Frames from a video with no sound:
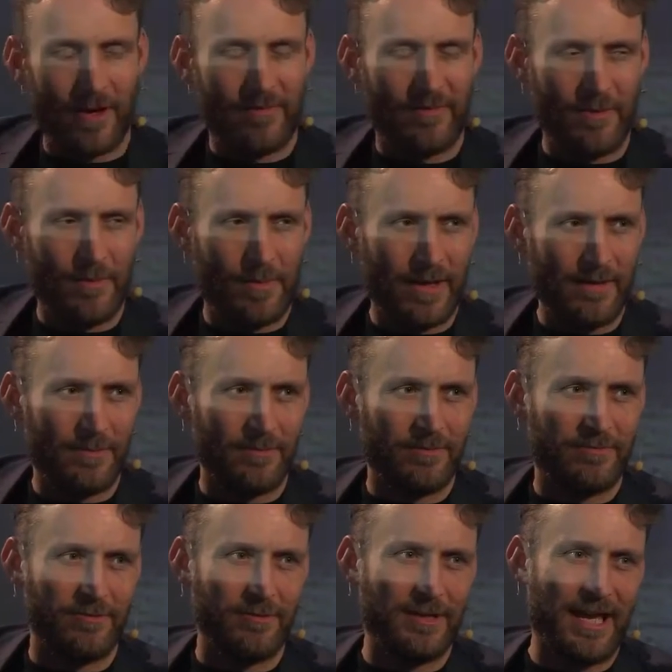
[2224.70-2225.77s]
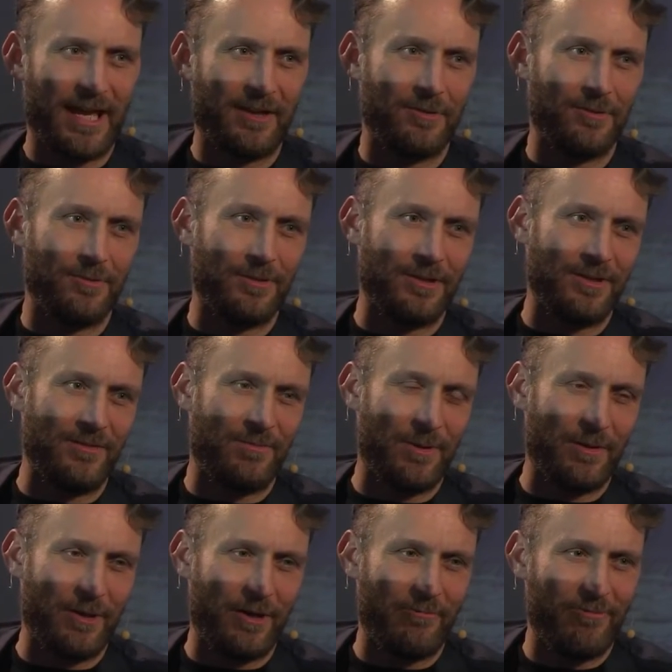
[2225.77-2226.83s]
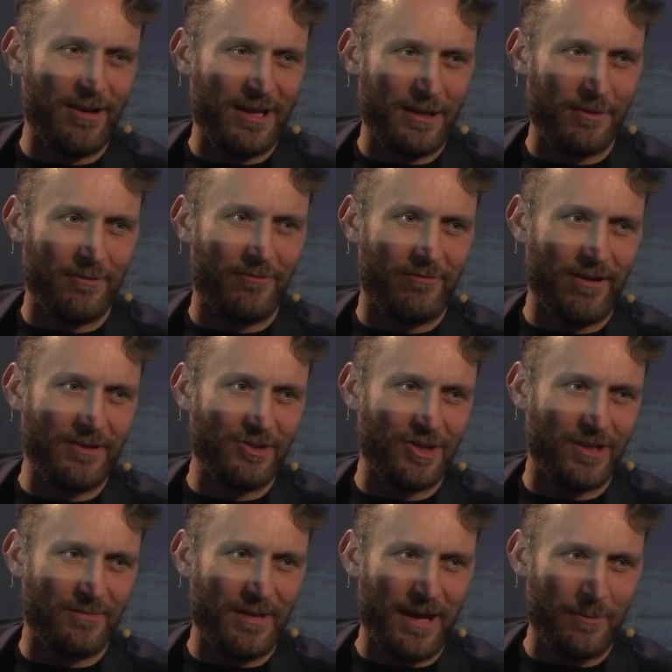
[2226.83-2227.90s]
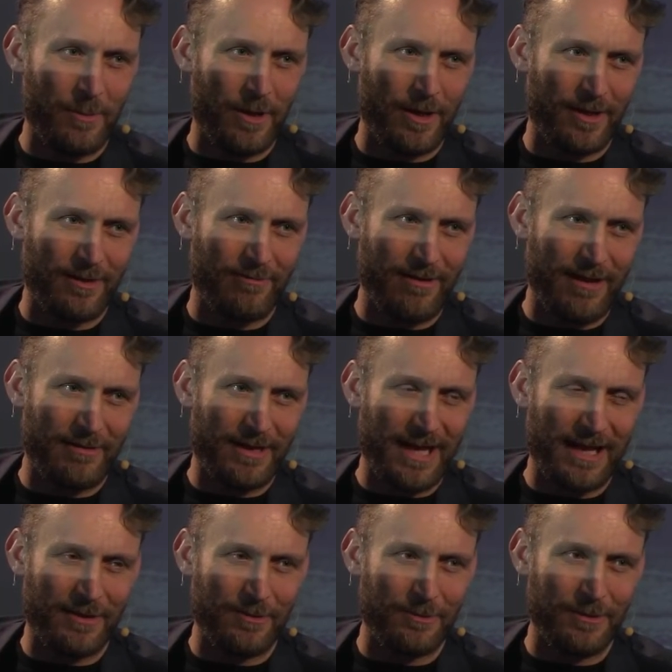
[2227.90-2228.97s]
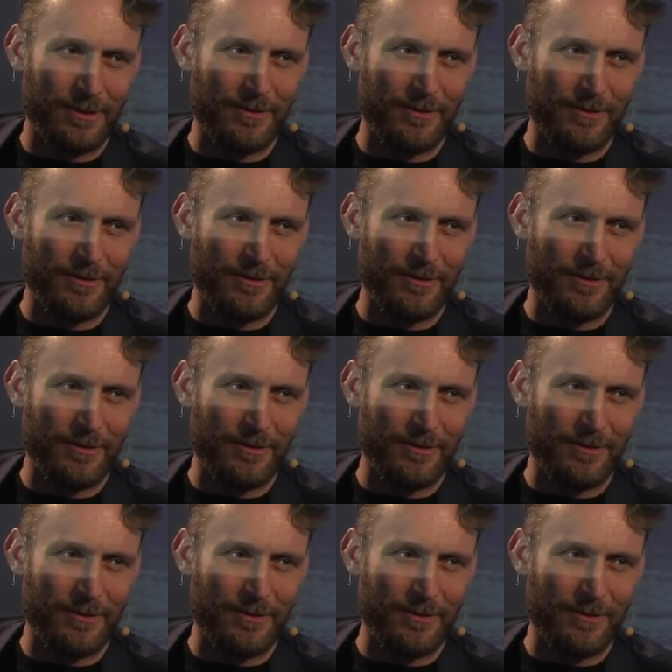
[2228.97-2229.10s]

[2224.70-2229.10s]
a few people through Kaggle, and you've built a really good friendship network around Kaggle,